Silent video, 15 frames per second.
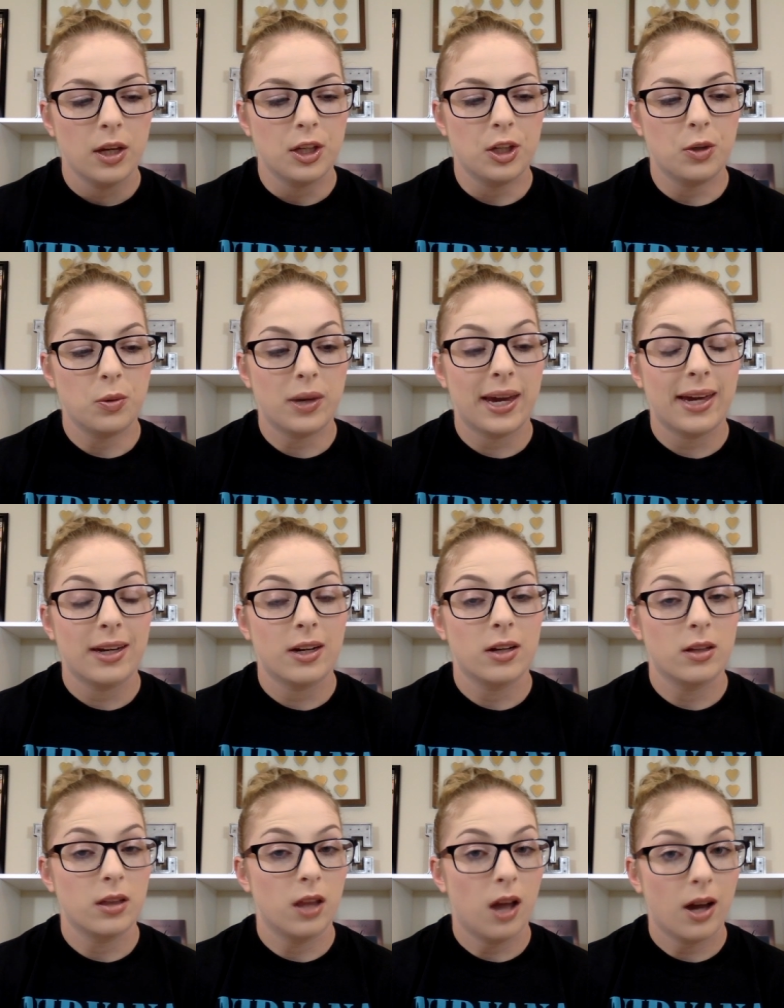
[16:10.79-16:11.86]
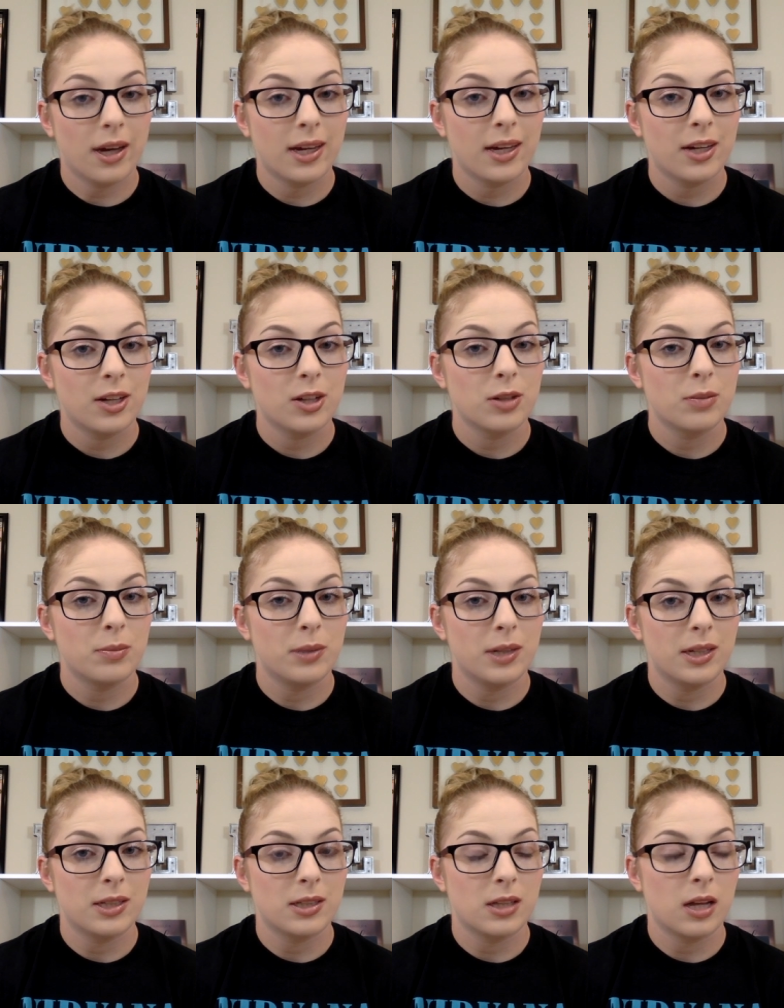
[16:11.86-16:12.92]
You can unlock it here, but
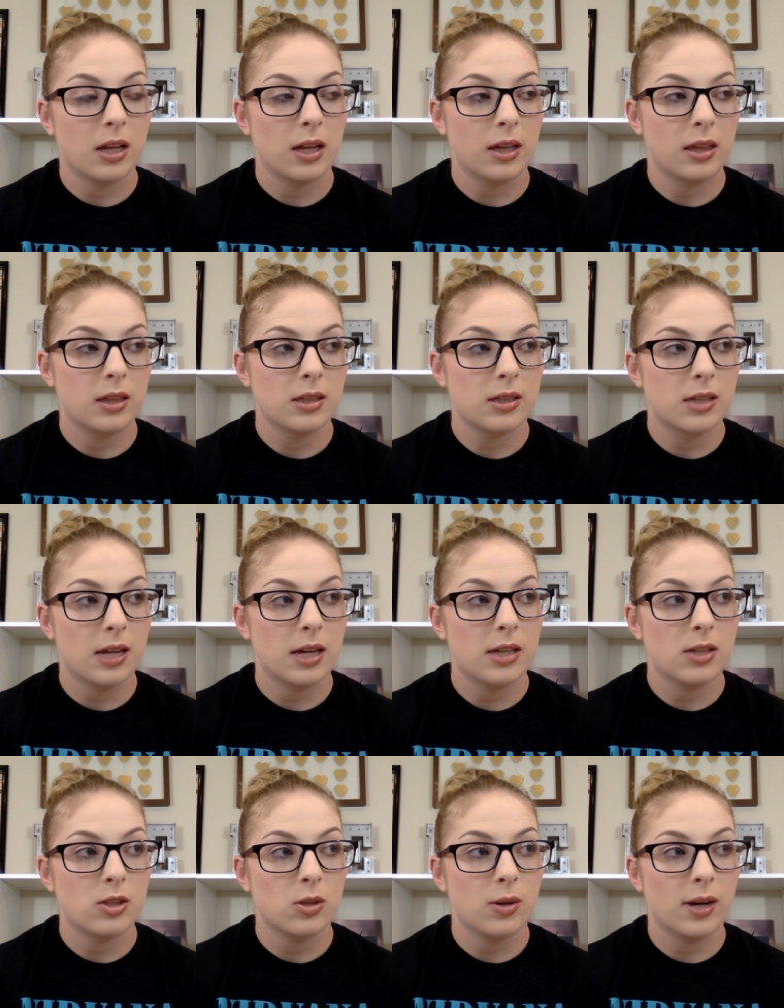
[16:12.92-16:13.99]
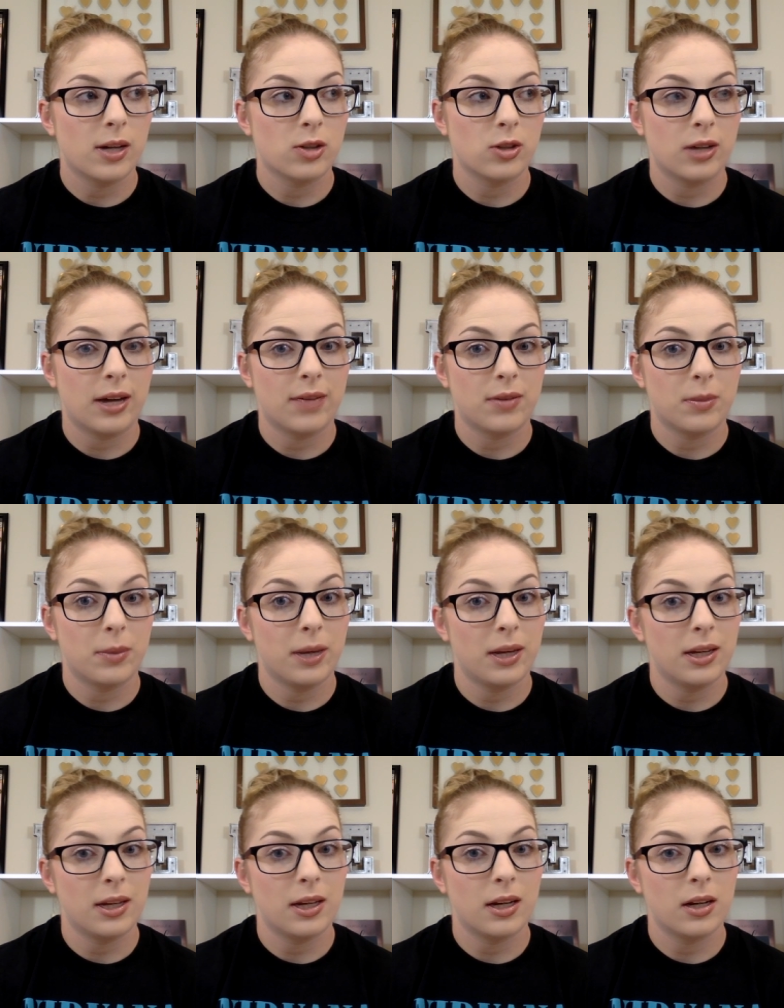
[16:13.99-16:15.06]
it's not like the states. You actually have to pay
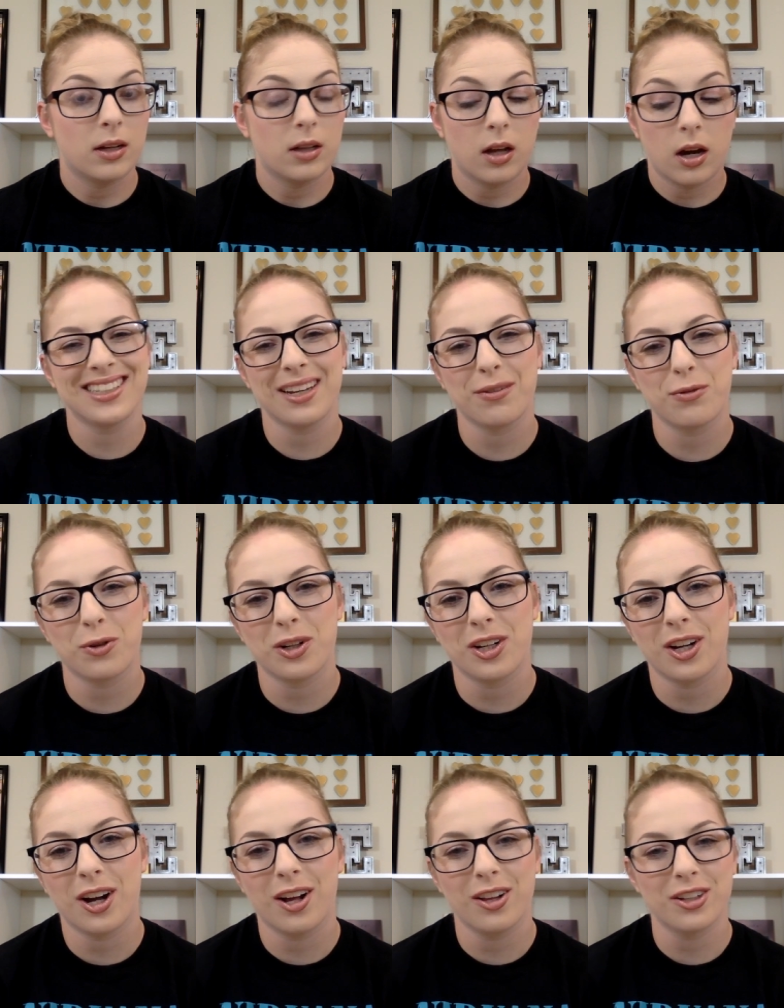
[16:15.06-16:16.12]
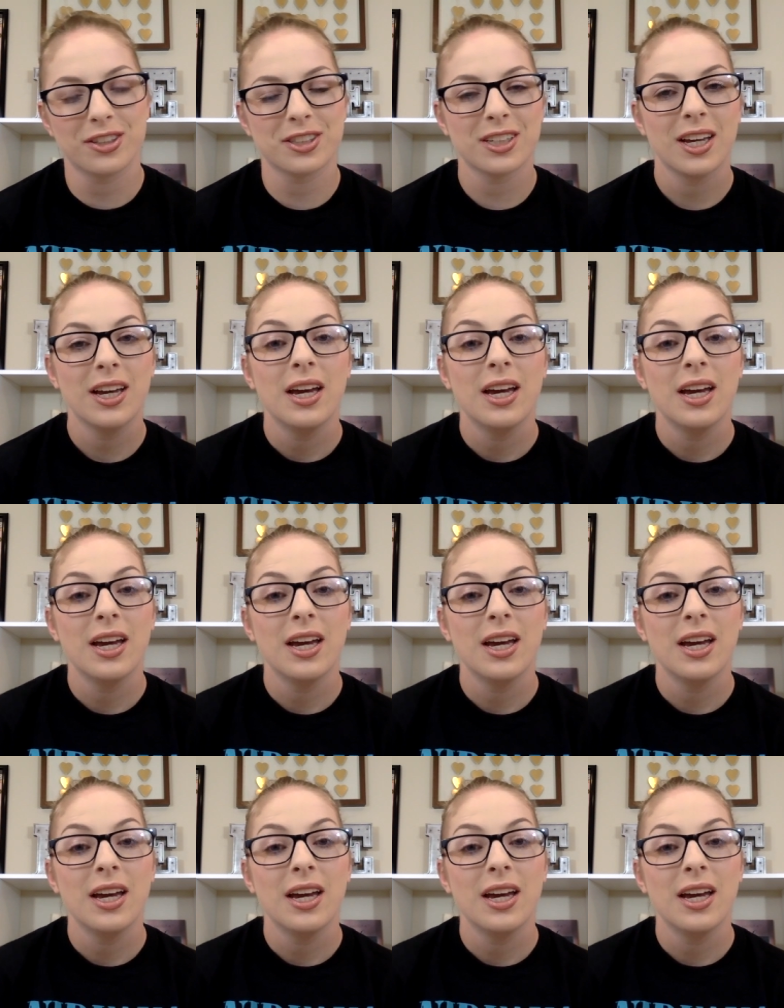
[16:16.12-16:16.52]
to get it unlocked. It's like $40.